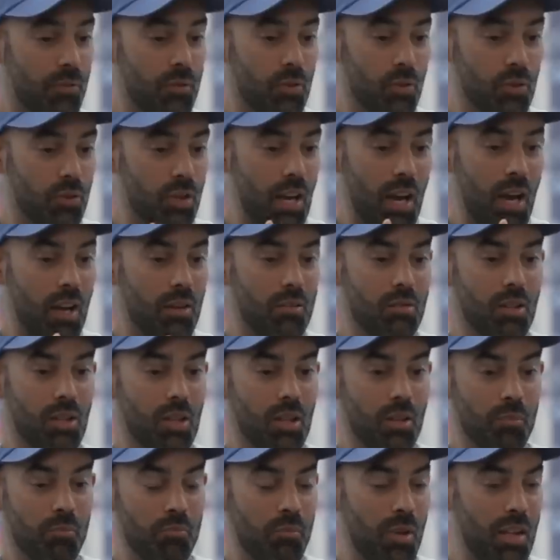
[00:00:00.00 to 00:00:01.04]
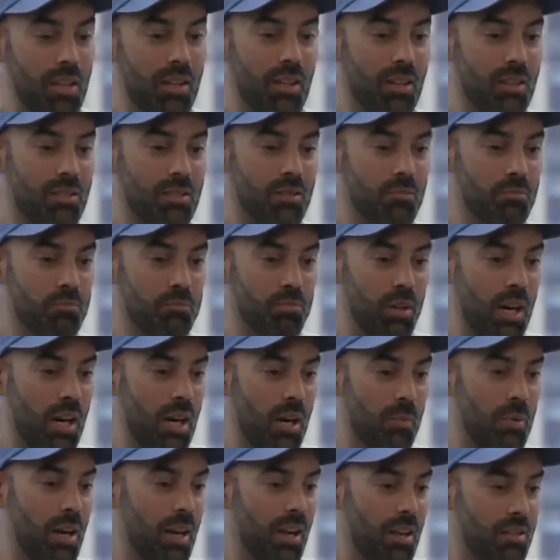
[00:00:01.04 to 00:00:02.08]
if you're not making some
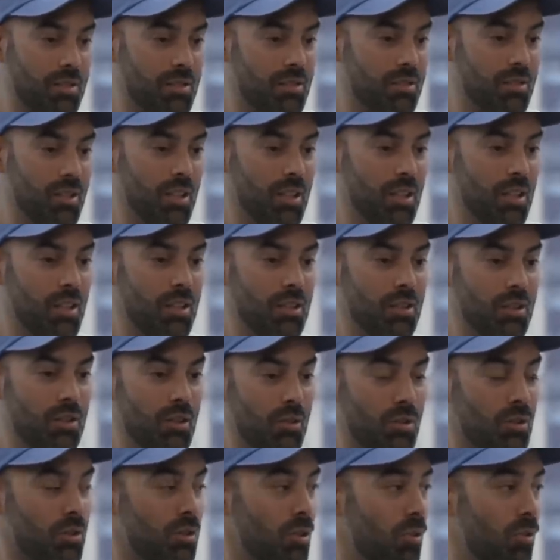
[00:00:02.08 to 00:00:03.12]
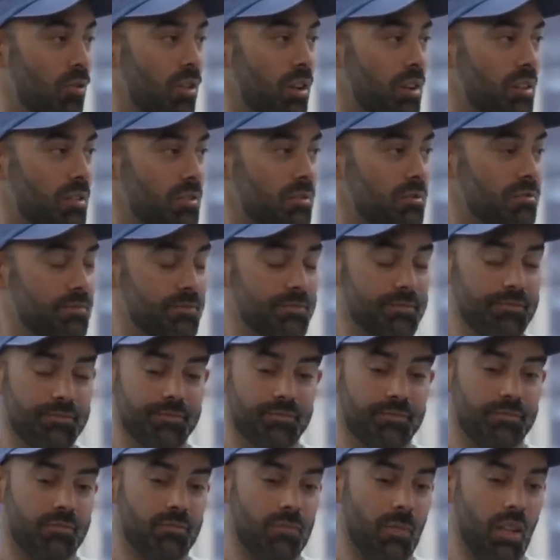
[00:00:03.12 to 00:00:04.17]
bomb ass, you know, clothing,
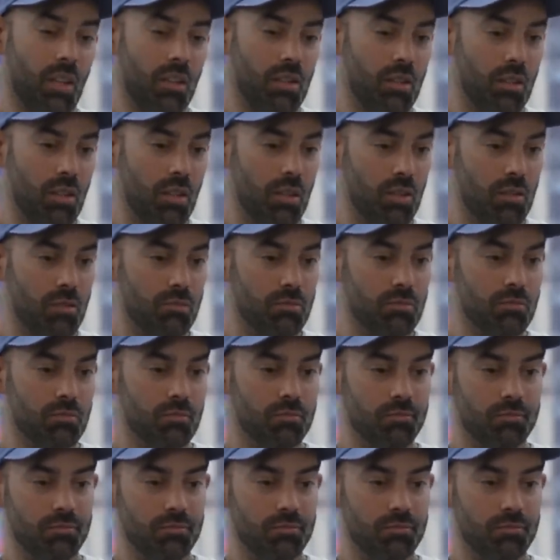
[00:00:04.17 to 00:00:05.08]
you know,